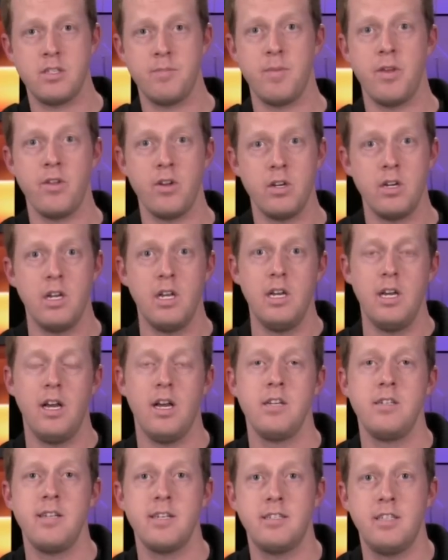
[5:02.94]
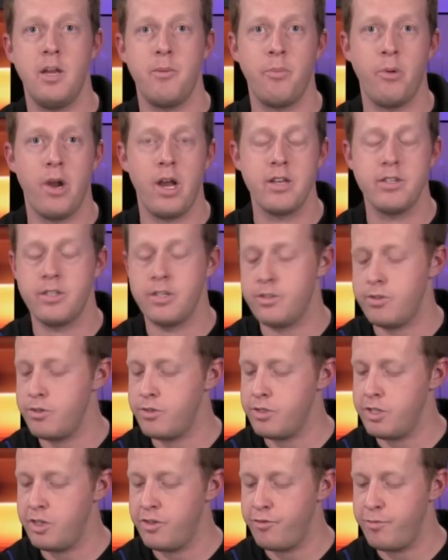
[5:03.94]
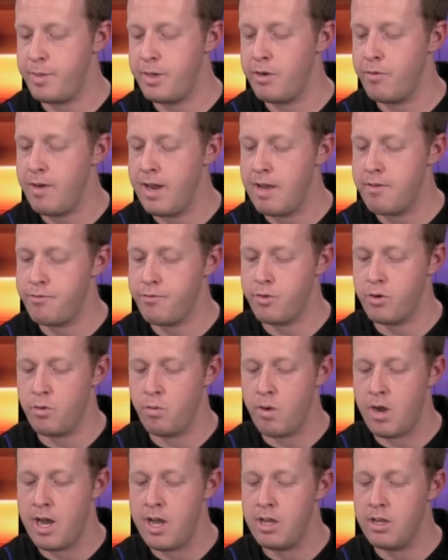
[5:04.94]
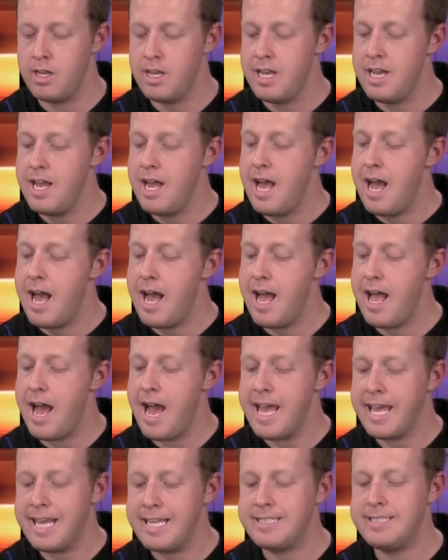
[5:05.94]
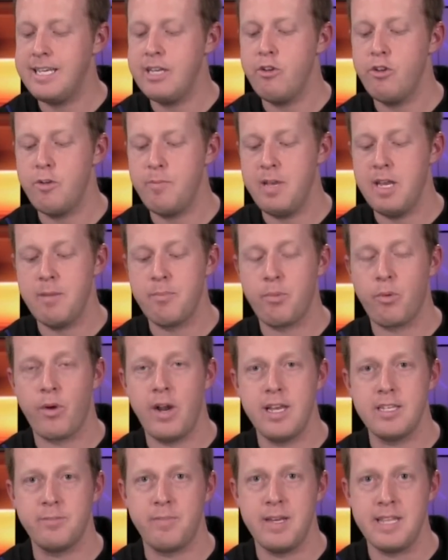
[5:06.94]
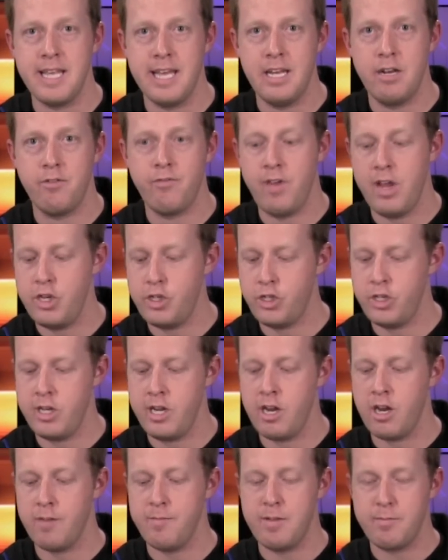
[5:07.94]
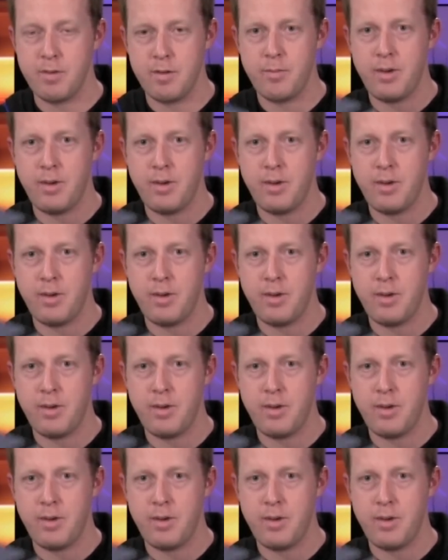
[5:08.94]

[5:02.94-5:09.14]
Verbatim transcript: and some other uh, desktop processors processors that have been around for a while. I, I continue to be impressed by the innovation here. I mean,